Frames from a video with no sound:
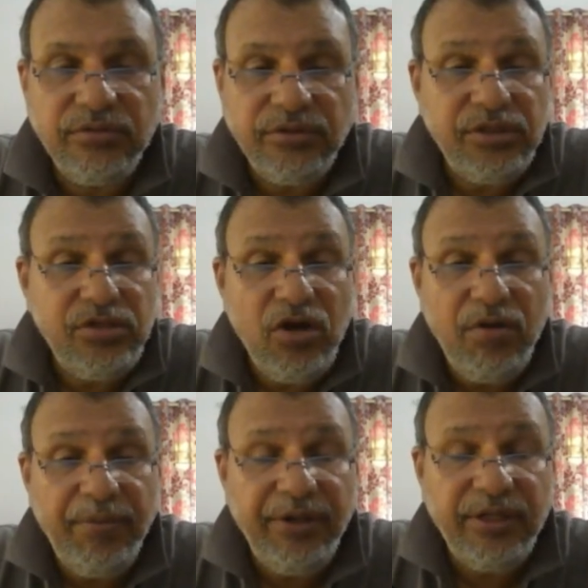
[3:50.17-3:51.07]
need
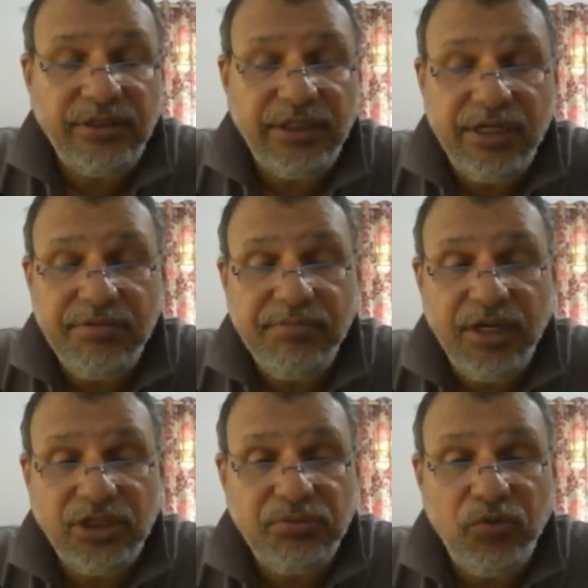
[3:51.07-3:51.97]
not be the same
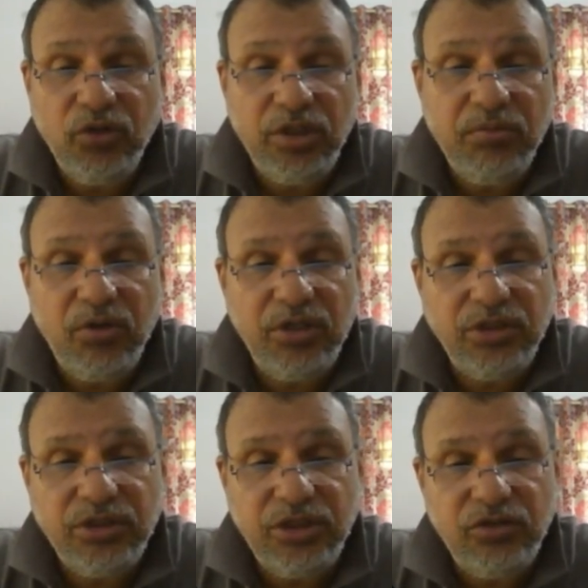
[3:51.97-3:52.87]
mass. Both the
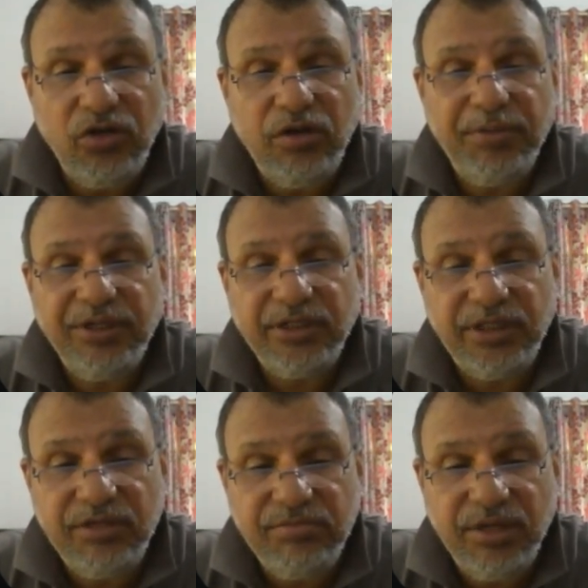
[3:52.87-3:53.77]
bodies need not be the
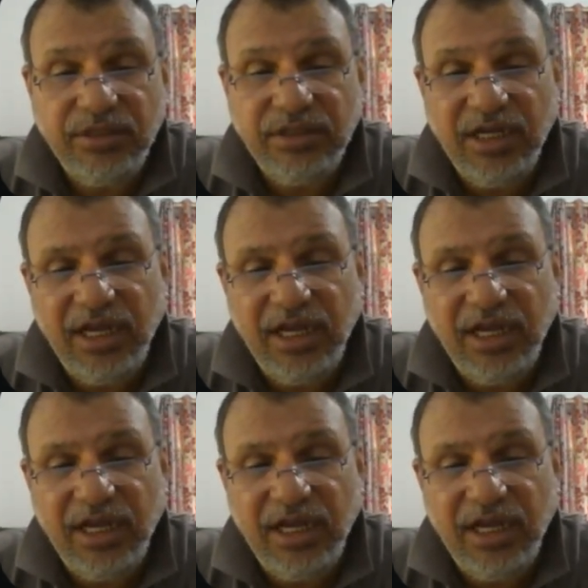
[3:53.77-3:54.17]
same mass.